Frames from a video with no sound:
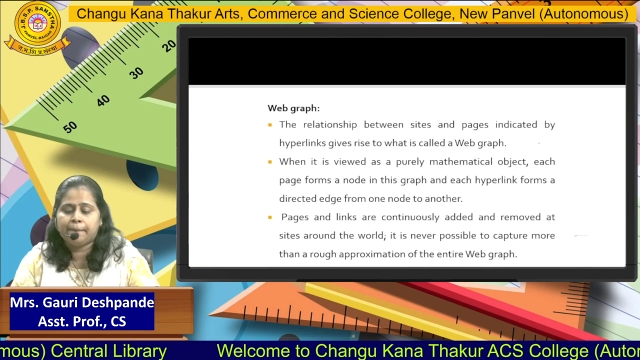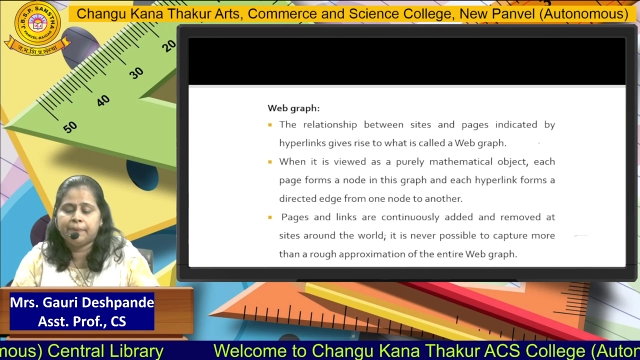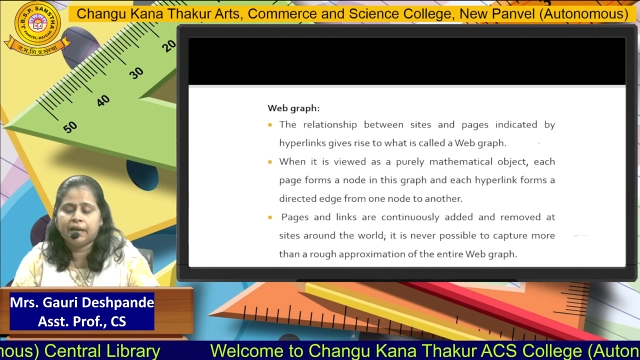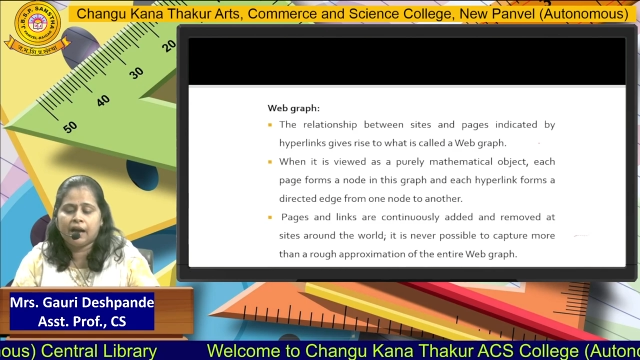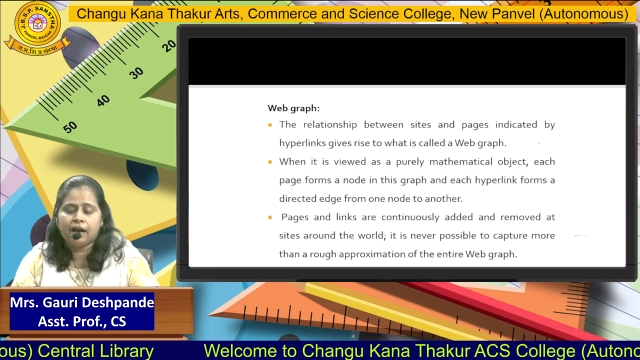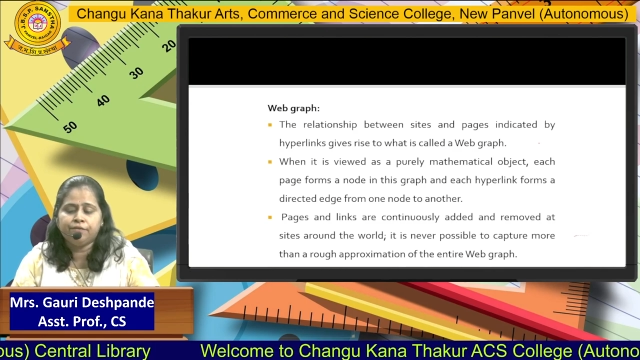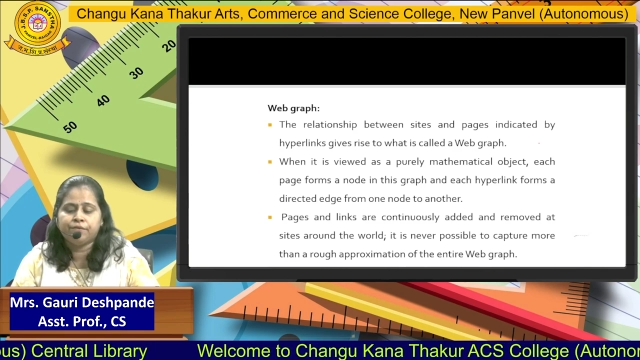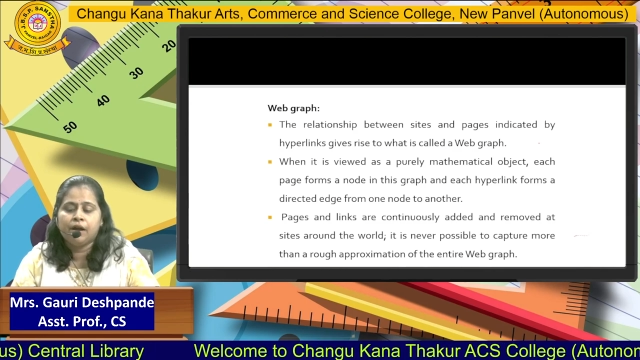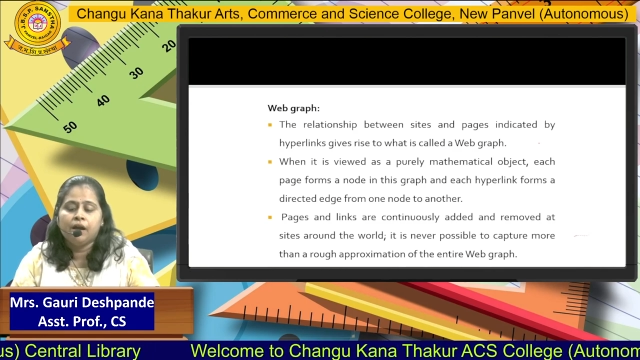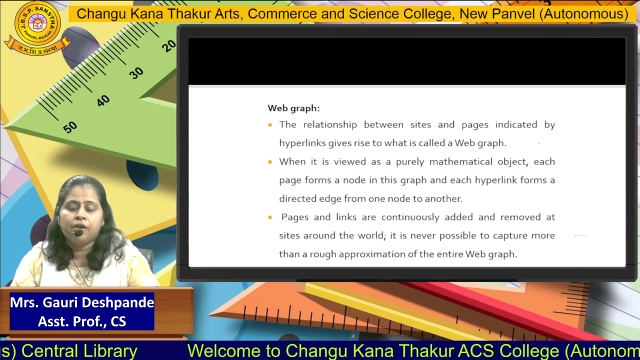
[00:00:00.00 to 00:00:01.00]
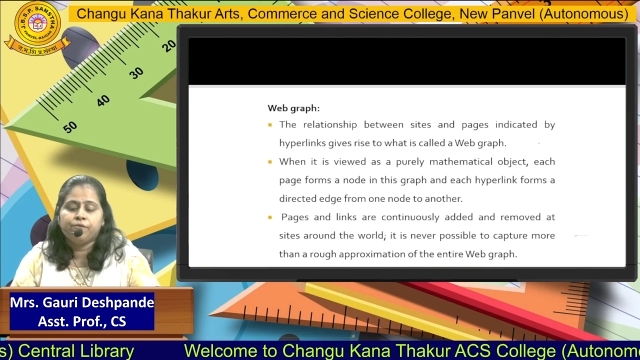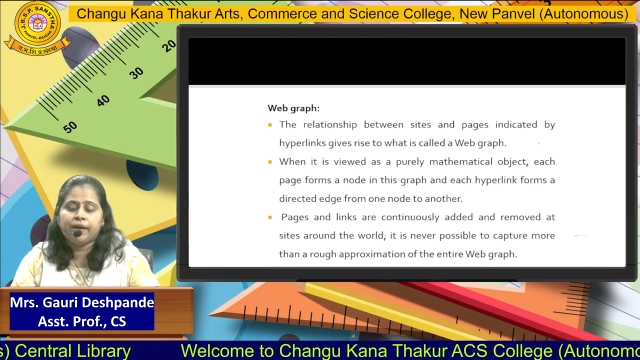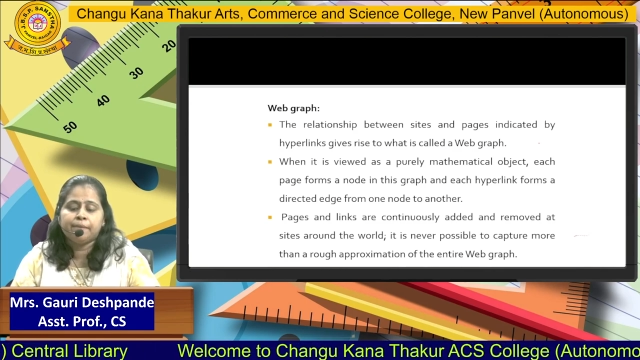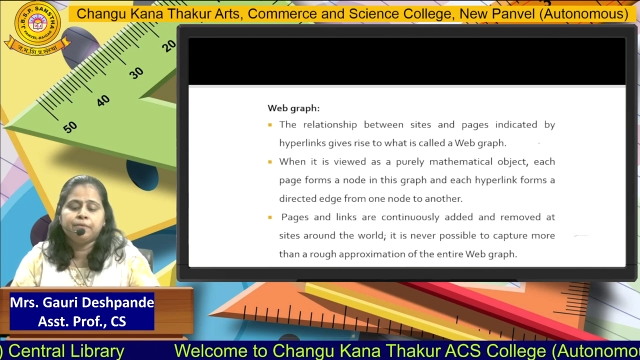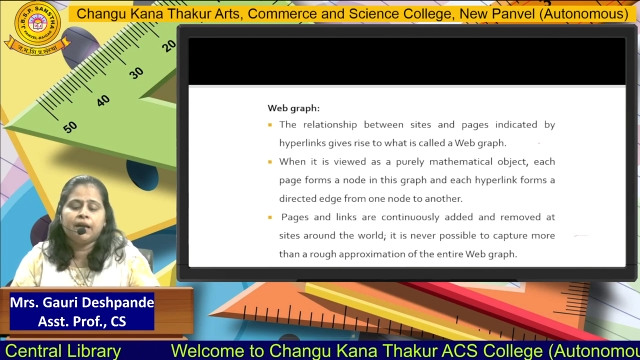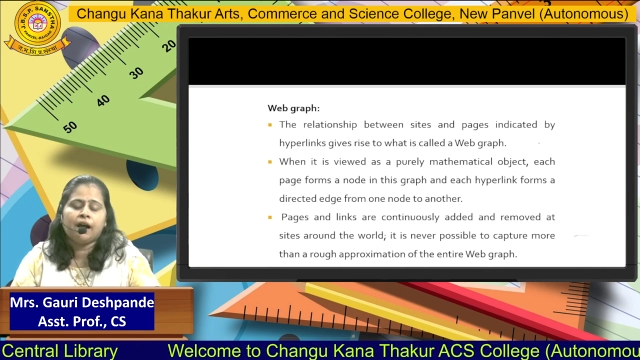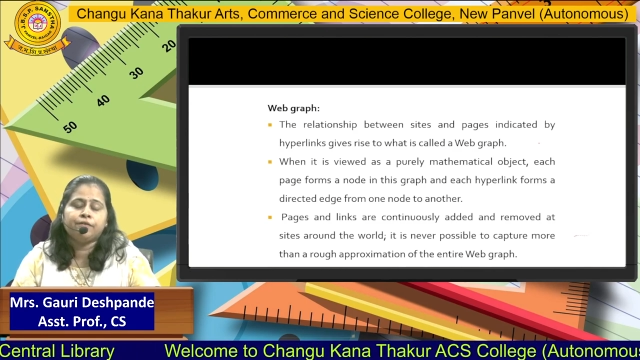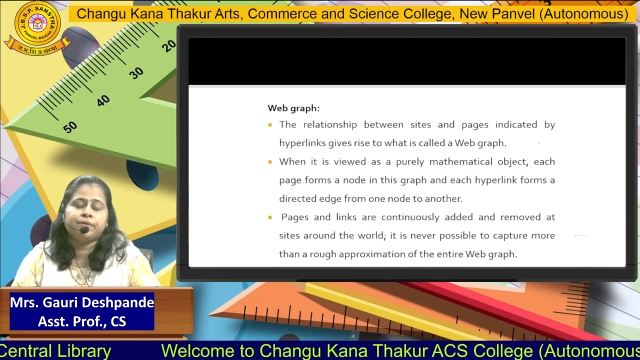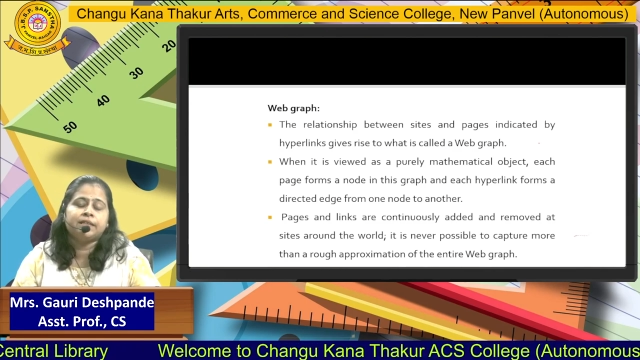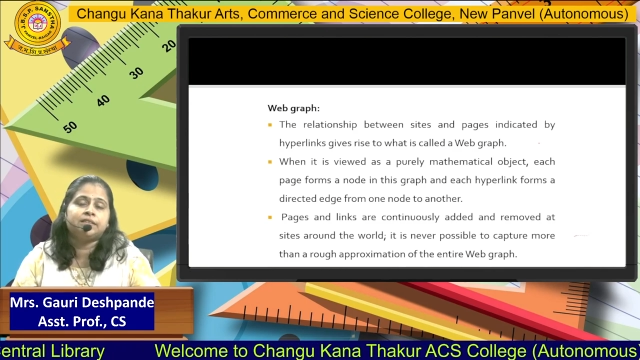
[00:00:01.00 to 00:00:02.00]
graph Web
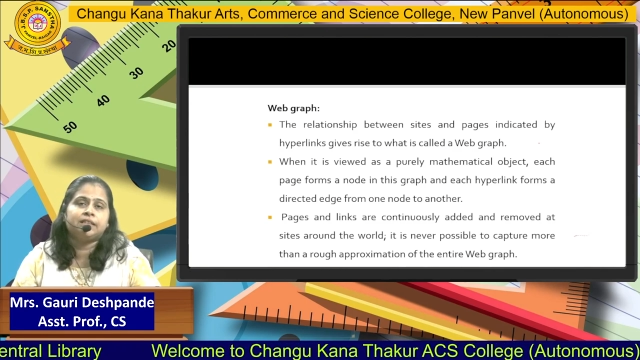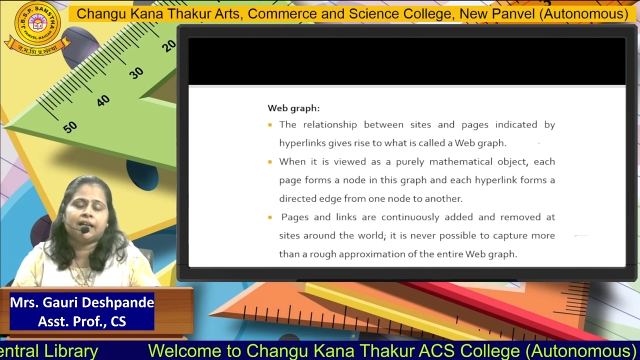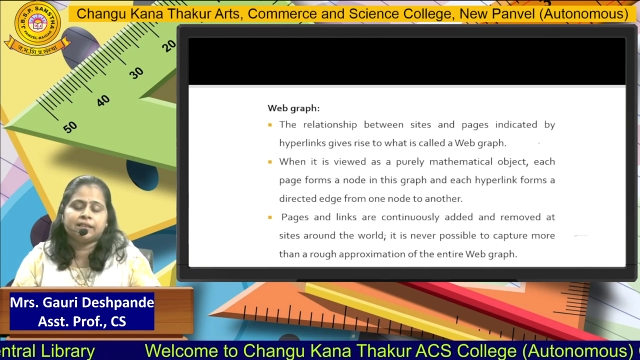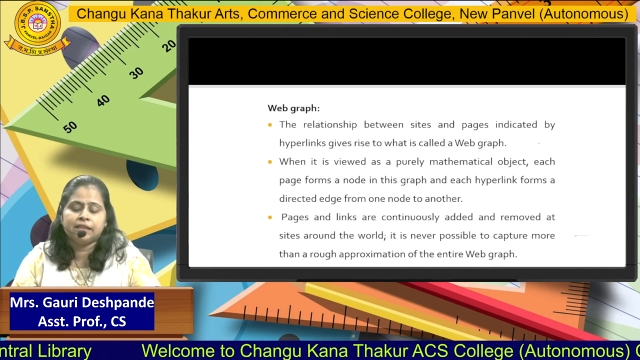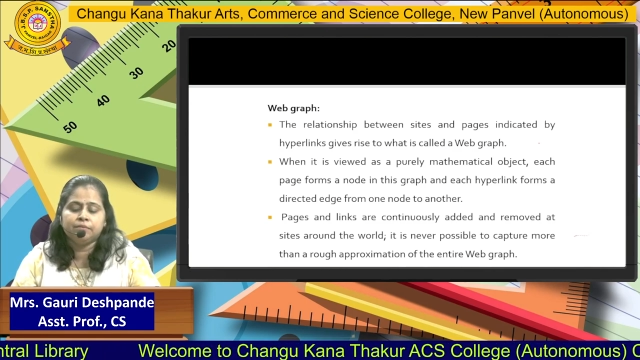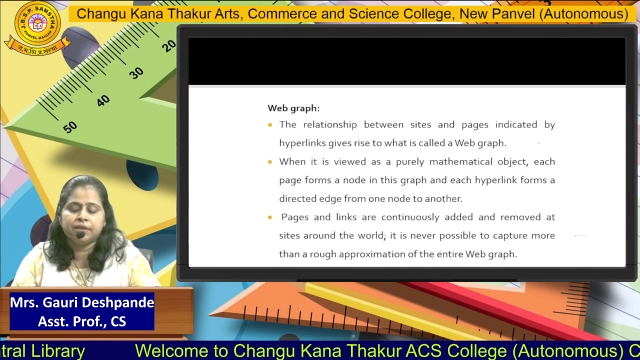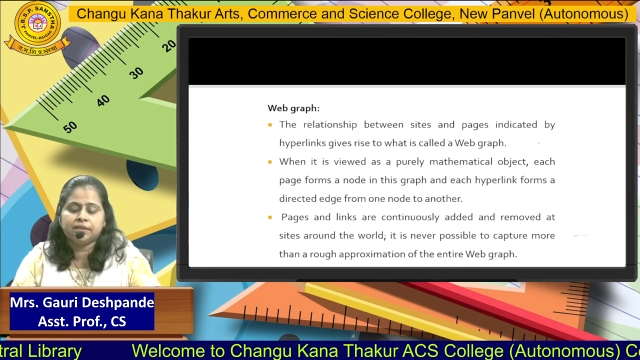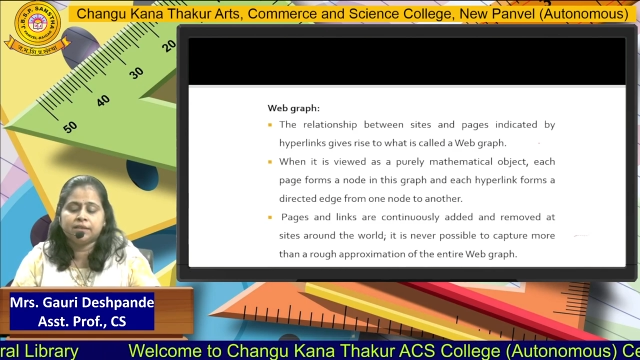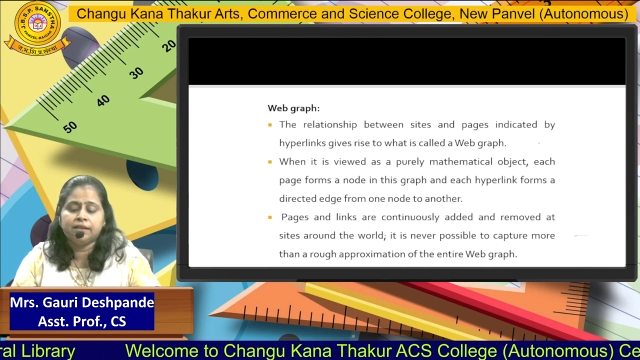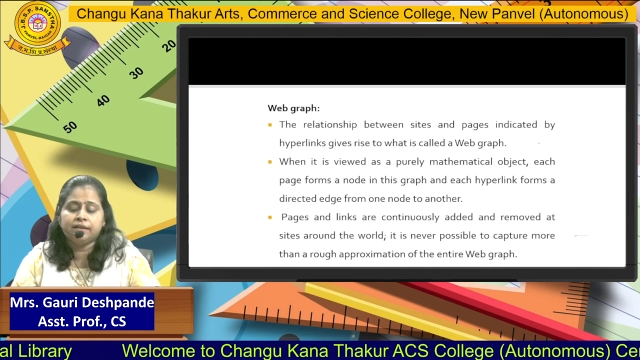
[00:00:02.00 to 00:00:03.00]
graph is nothing but the